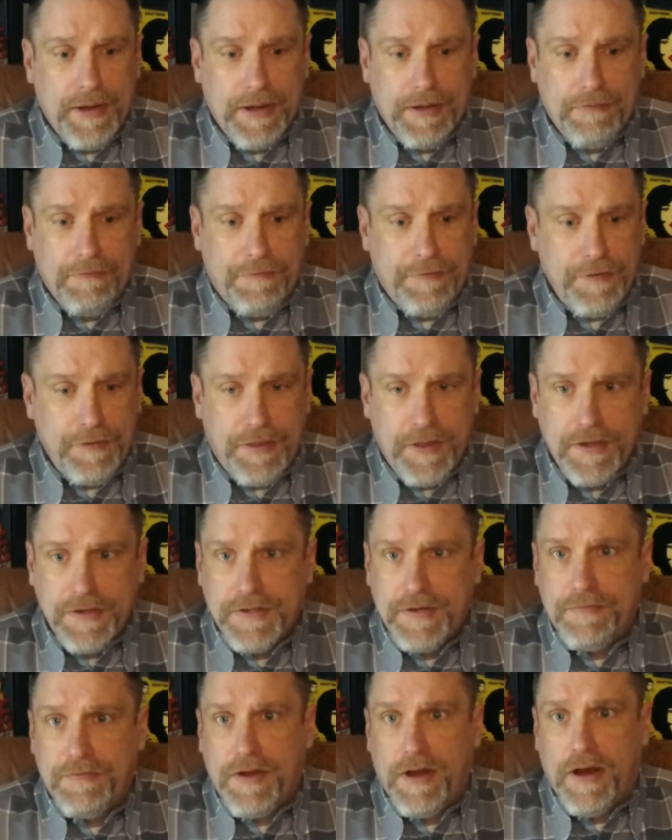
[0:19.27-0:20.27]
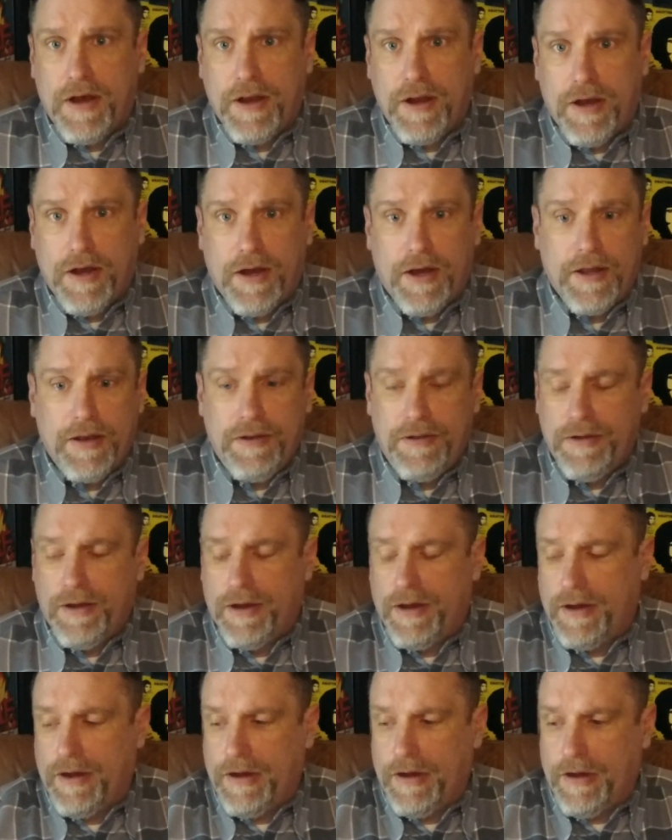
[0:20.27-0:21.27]
a few things have gone on.
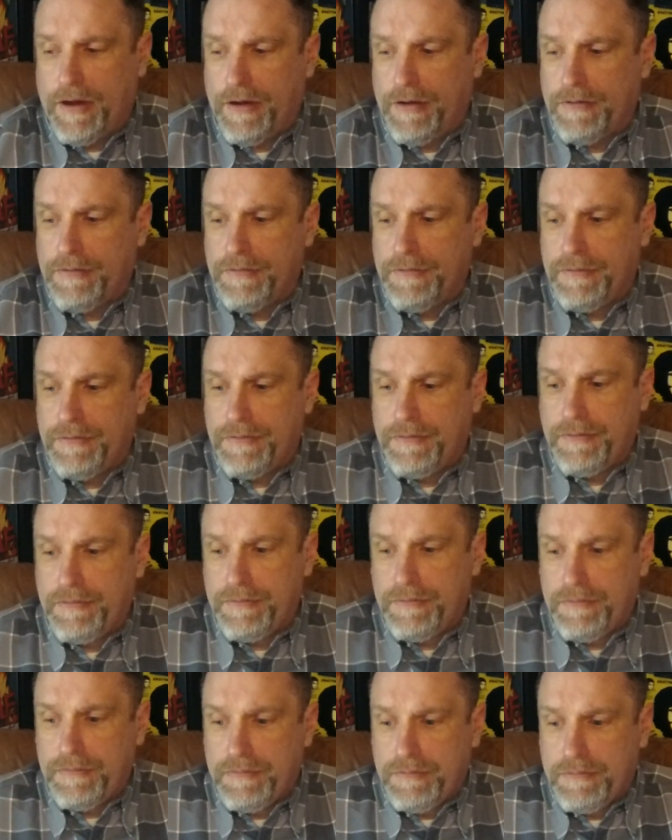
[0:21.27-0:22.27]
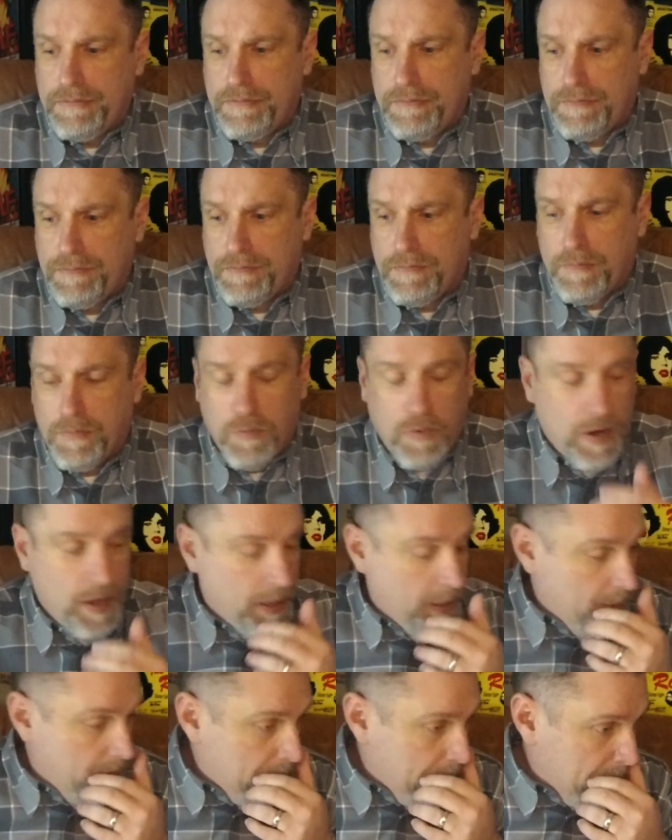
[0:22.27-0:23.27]
Uh,
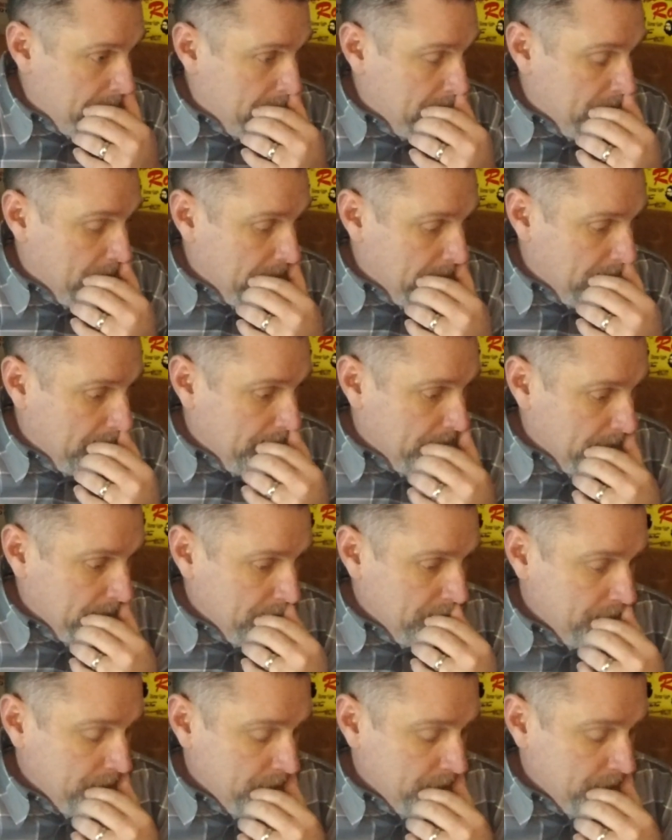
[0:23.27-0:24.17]
one, uh,